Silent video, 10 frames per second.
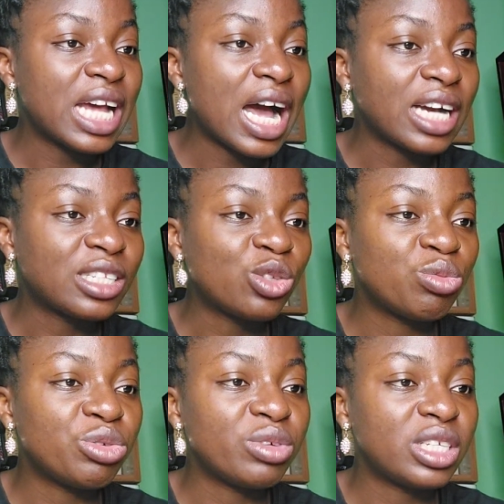act to
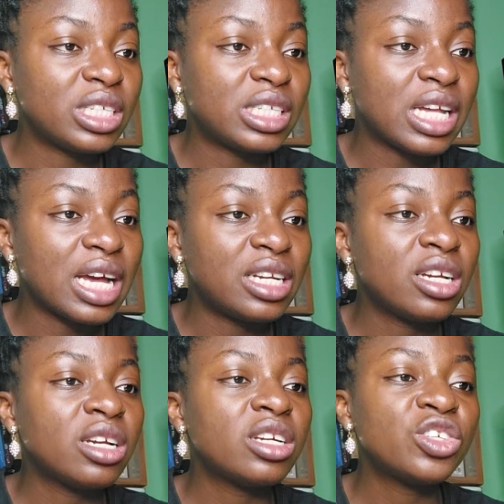be registered
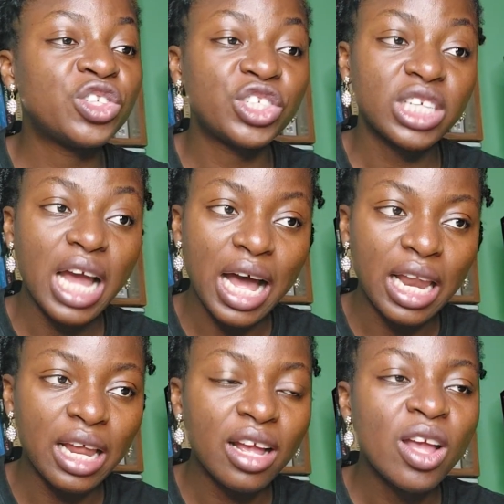shall,